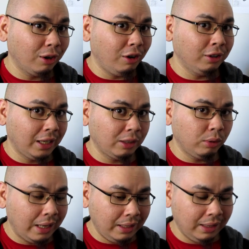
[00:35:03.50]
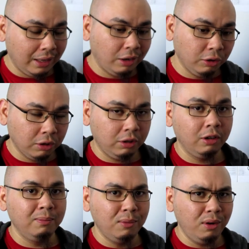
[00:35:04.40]
contact with anything on your
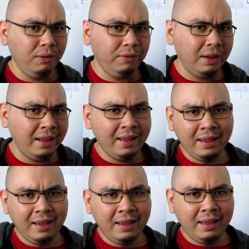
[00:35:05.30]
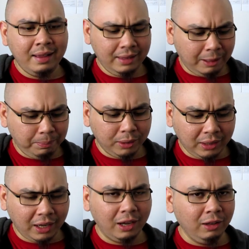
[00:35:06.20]
third move, that
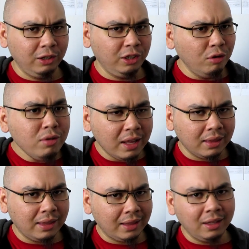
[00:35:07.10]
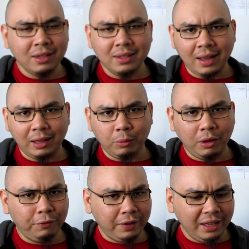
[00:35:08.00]
particular unit that does that
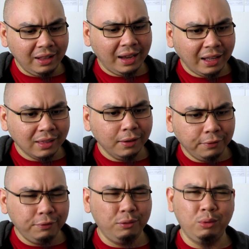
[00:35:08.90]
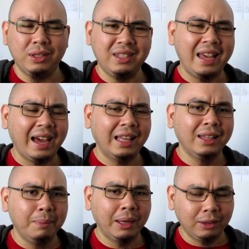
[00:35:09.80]
will feel kind of, what's the
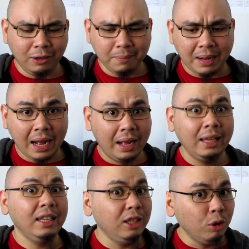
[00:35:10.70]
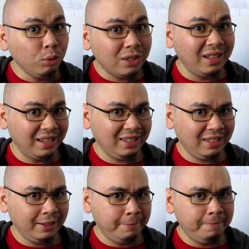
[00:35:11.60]
academic term?
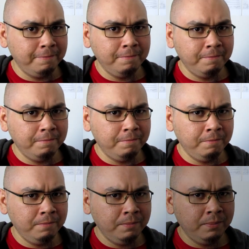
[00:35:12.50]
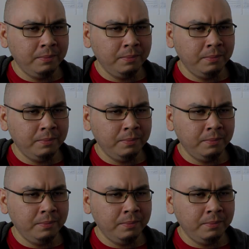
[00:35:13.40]
Useless. But of those